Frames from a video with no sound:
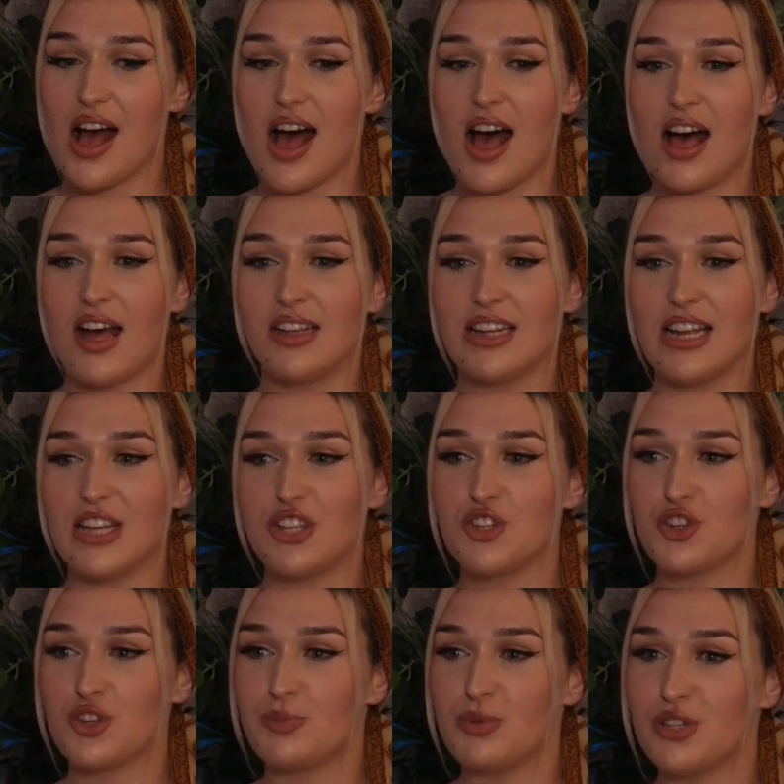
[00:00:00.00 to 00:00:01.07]
And
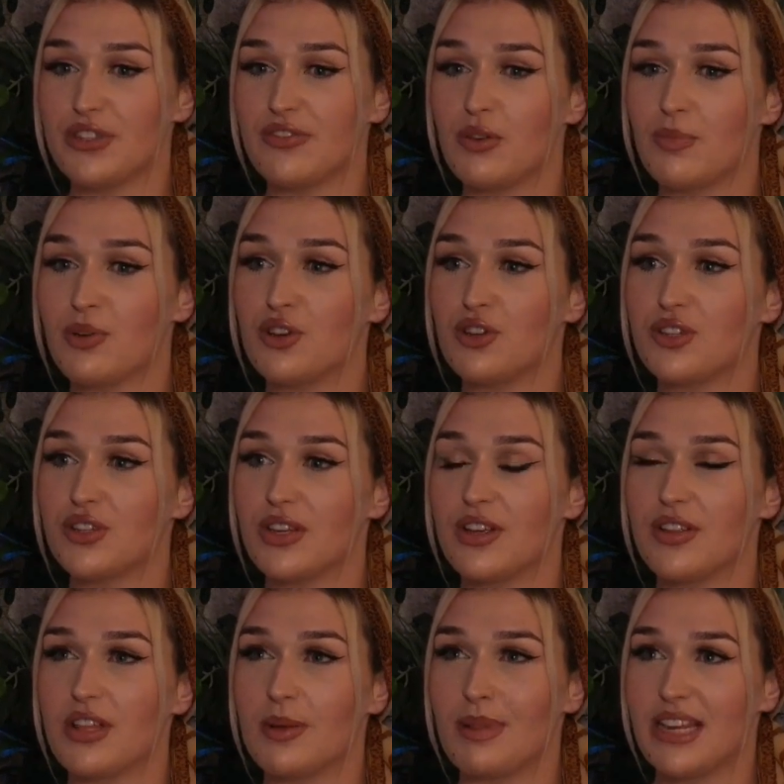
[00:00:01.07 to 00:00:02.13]
it's just beautiful because
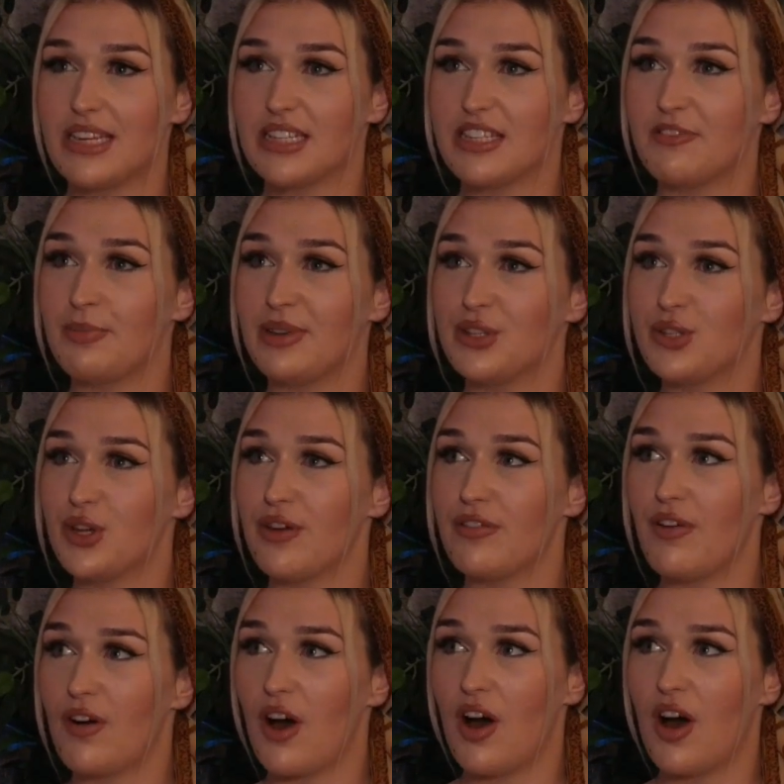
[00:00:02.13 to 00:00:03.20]
the places I've been so
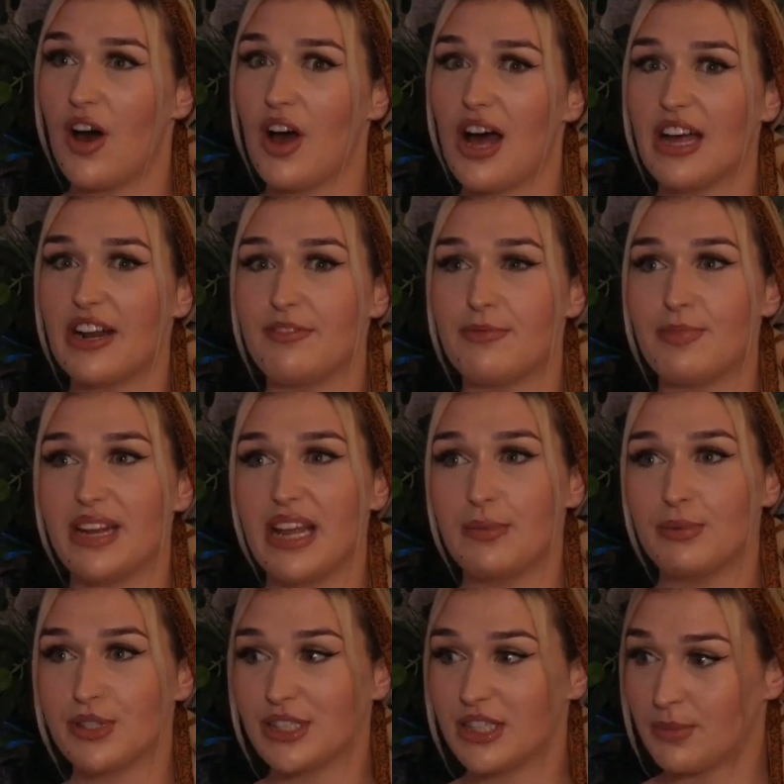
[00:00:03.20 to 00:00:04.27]
far and I've been
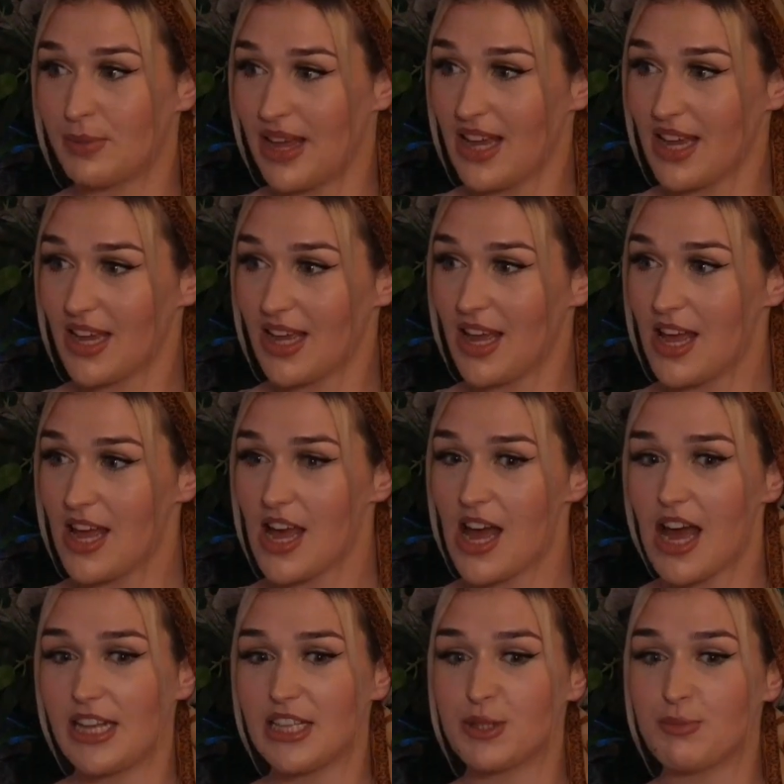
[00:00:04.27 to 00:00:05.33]
able to speak
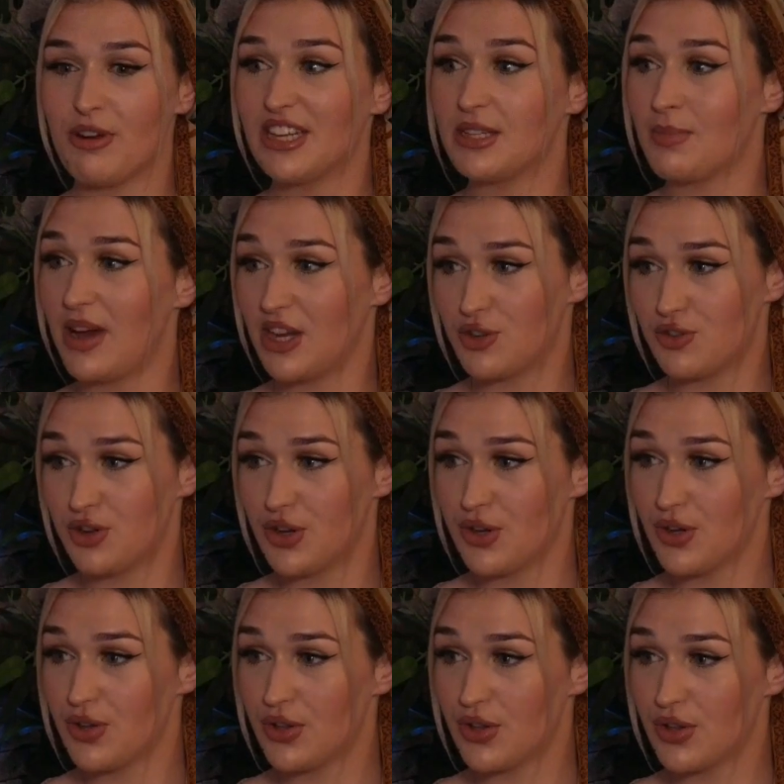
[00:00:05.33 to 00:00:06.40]
and spread my
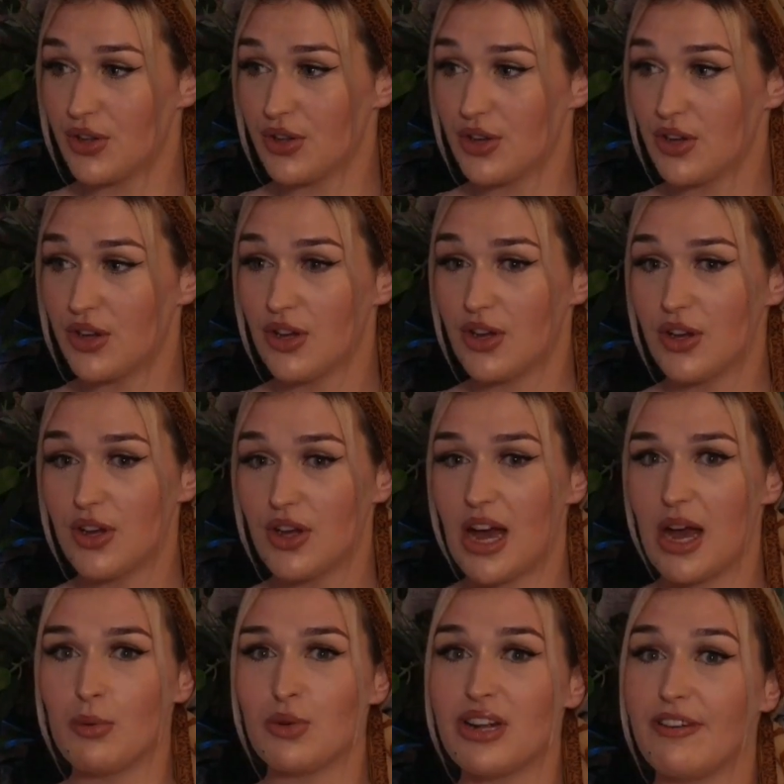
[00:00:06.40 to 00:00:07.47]
truth.
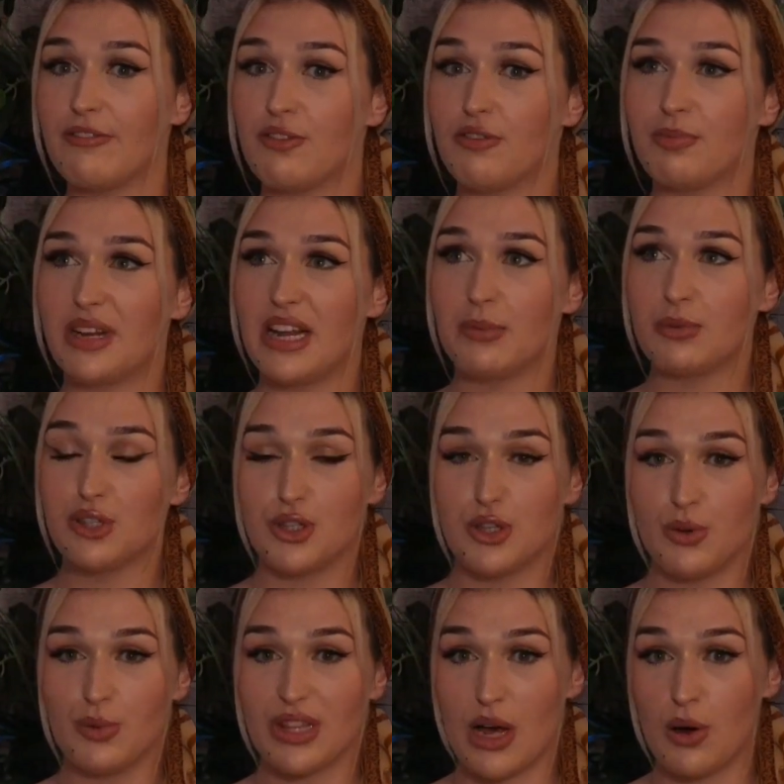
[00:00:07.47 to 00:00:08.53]
I would never have been able to
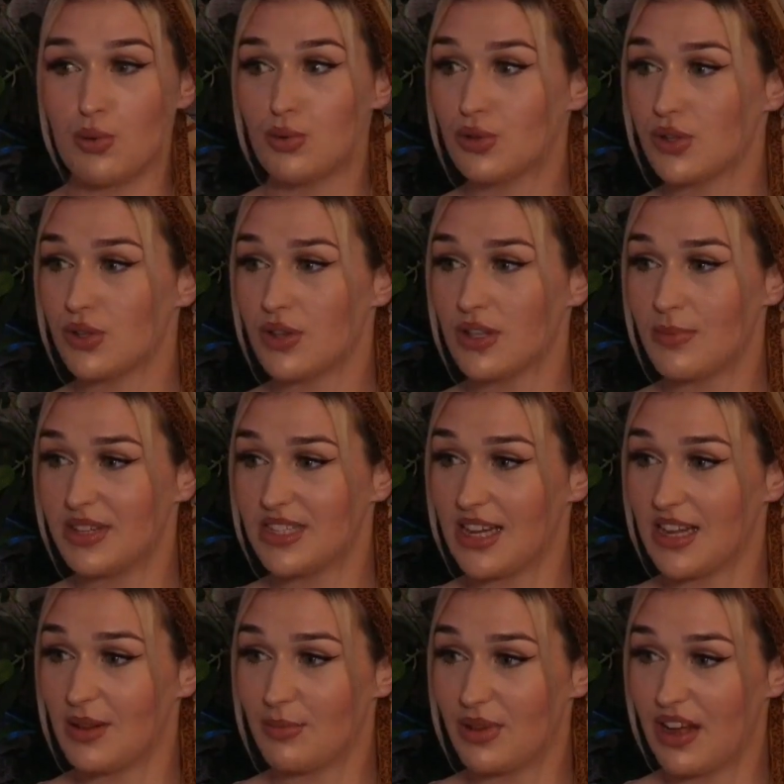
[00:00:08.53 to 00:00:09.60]
do without the
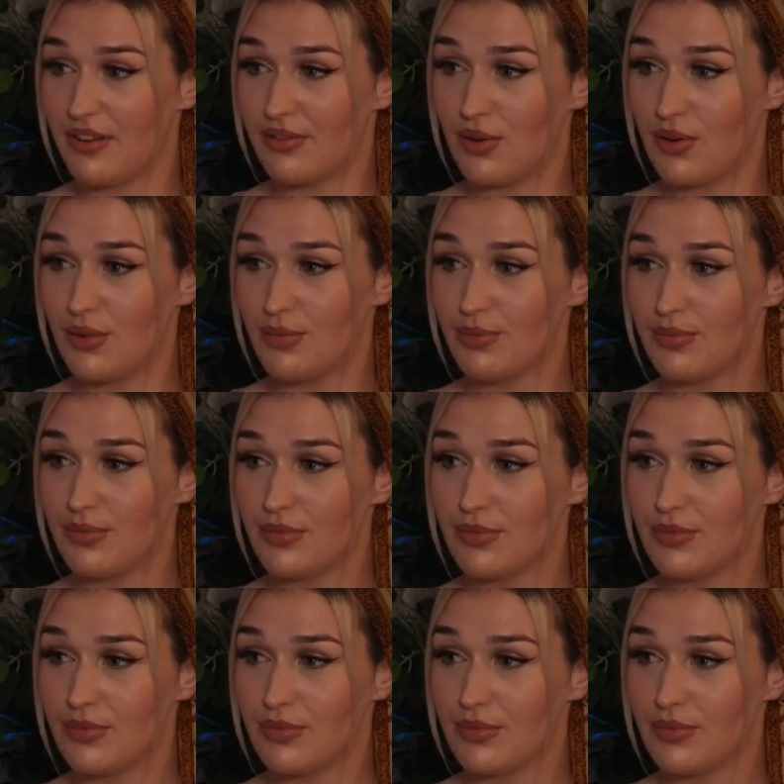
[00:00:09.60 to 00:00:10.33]
Miss England platform.